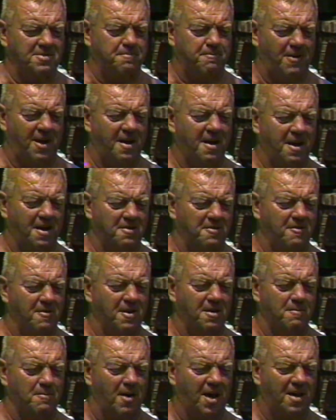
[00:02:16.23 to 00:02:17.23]
I was playing at
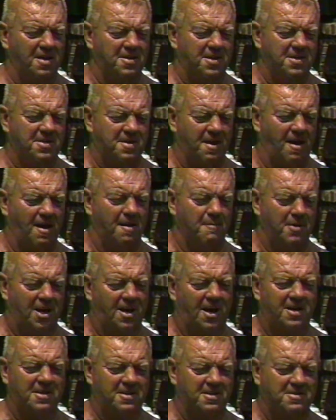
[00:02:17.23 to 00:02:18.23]
Green Bay at the time, and
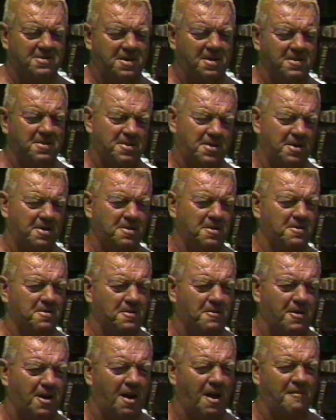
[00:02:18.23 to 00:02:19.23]
I just continued the
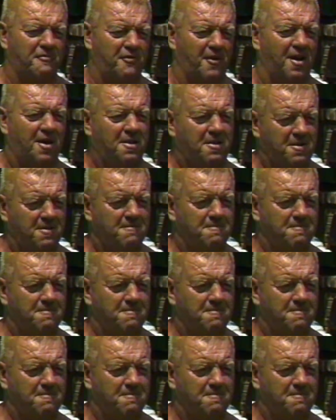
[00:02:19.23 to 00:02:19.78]
way I felt.